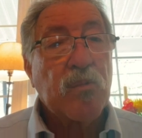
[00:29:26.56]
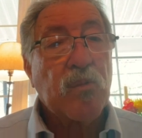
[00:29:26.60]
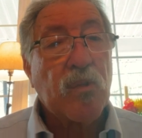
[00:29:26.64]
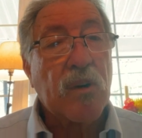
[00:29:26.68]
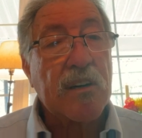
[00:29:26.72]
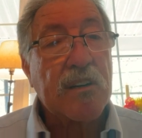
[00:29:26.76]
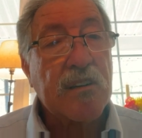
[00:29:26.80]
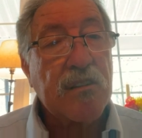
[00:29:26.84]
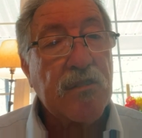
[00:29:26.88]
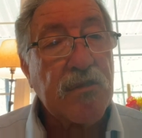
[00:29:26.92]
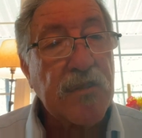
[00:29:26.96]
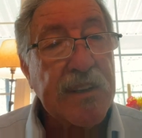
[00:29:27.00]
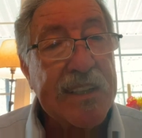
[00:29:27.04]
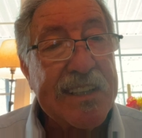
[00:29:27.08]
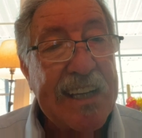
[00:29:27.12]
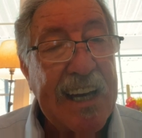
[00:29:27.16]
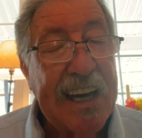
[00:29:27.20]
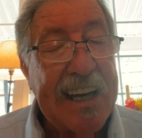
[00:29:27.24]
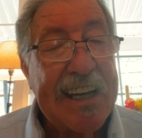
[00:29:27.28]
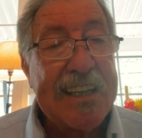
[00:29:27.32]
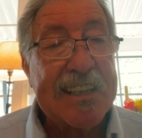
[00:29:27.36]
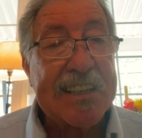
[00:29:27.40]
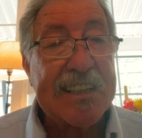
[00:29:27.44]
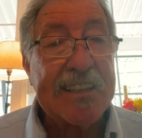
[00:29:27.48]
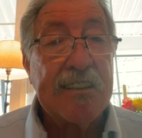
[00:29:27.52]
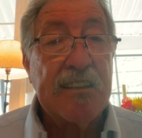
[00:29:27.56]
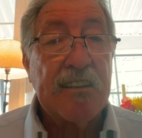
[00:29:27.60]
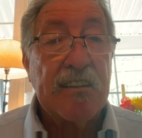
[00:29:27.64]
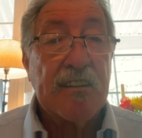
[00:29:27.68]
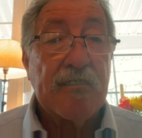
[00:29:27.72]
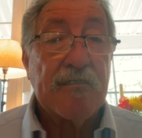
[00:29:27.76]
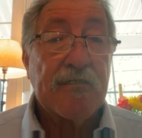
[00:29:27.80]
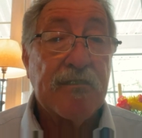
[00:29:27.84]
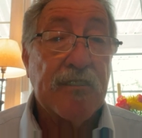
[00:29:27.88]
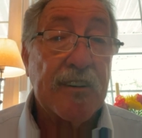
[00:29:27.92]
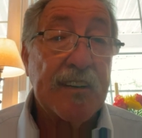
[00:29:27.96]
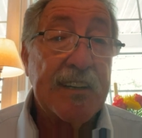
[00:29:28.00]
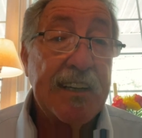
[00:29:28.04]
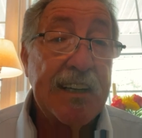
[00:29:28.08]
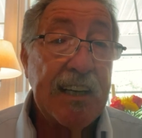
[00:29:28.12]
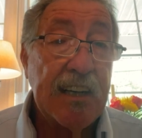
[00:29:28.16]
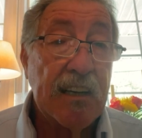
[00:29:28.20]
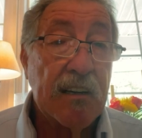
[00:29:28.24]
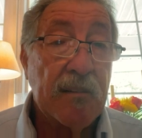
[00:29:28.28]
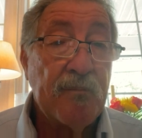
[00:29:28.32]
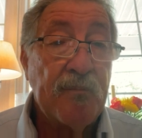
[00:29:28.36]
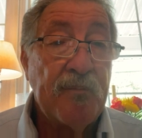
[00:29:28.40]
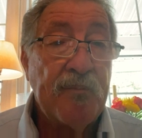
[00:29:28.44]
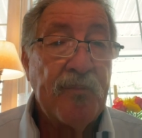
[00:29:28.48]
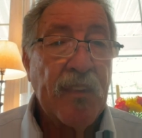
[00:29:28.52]
were created for
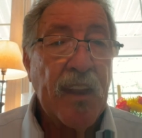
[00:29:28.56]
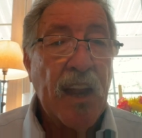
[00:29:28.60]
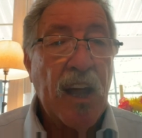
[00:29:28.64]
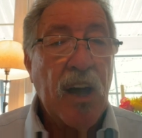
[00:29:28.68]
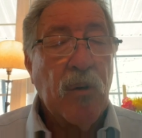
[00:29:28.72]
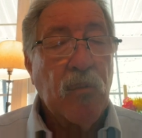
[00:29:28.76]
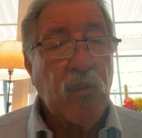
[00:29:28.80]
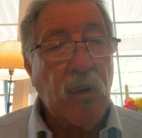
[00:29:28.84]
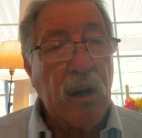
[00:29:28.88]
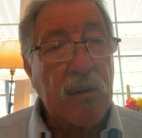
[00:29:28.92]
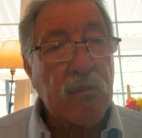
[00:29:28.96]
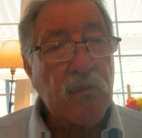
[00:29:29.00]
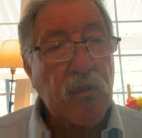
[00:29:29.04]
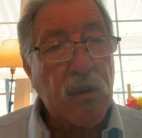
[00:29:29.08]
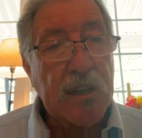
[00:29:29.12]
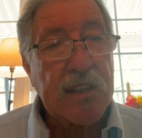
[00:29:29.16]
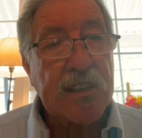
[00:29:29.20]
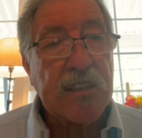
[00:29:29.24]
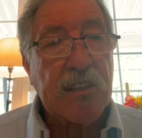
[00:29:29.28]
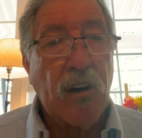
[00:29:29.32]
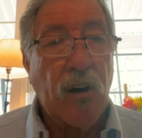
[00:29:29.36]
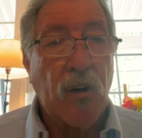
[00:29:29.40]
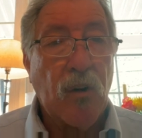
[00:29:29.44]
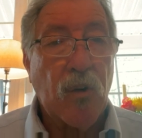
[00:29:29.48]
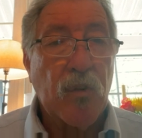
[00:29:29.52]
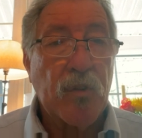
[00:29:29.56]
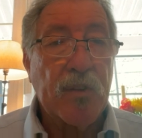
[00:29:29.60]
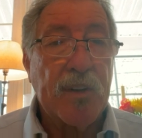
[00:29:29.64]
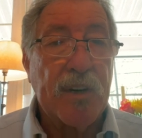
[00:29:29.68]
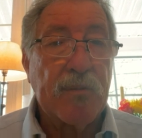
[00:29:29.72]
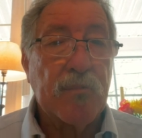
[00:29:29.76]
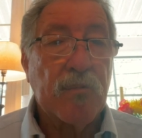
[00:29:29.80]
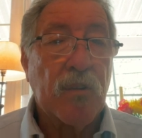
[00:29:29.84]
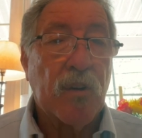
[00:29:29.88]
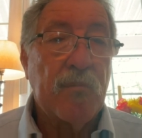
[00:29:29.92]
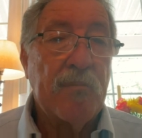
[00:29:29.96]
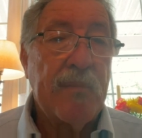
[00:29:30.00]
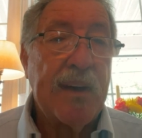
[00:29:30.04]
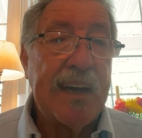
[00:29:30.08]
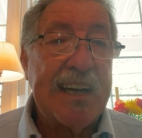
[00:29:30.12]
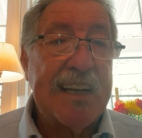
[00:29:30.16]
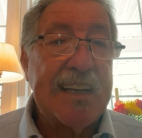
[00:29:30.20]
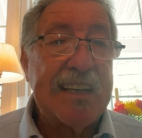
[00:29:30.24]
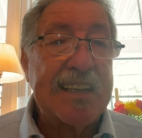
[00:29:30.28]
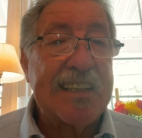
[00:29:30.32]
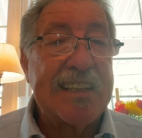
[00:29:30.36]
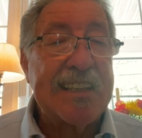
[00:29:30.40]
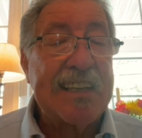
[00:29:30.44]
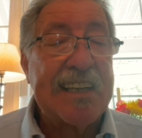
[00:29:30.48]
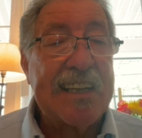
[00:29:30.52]
him. When we're told that we're
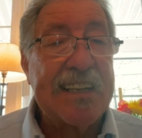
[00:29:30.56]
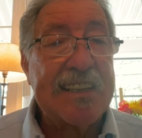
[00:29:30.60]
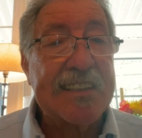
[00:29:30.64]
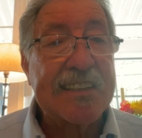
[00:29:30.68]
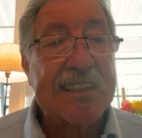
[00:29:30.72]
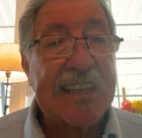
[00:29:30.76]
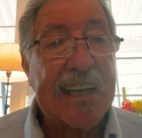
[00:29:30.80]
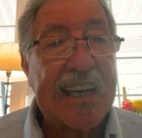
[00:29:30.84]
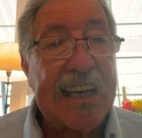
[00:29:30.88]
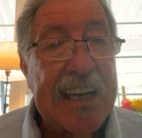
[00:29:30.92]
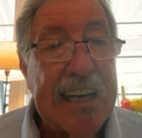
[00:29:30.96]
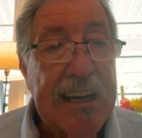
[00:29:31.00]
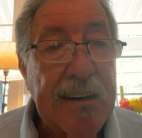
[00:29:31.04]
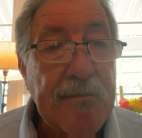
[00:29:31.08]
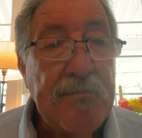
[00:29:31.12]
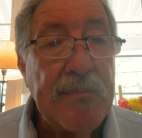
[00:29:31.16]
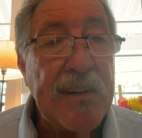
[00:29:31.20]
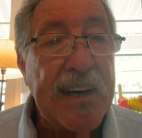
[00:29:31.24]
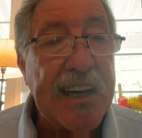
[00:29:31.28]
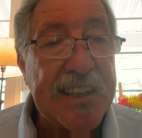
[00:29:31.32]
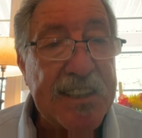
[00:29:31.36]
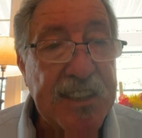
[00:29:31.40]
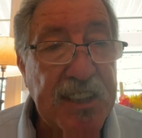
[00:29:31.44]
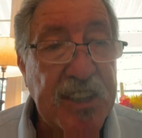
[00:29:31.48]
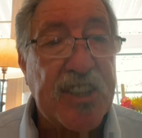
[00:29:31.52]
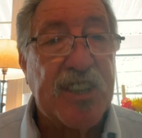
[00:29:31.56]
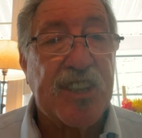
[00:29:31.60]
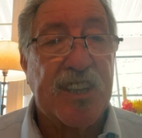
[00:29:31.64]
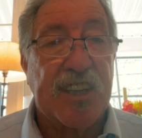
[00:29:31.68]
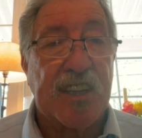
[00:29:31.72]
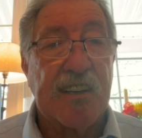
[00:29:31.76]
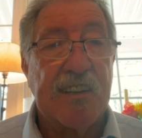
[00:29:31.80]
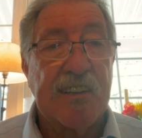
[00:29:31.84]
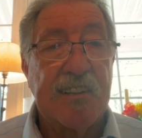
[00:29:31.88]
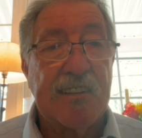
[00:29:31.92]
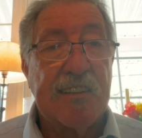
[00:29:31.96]
made in his image,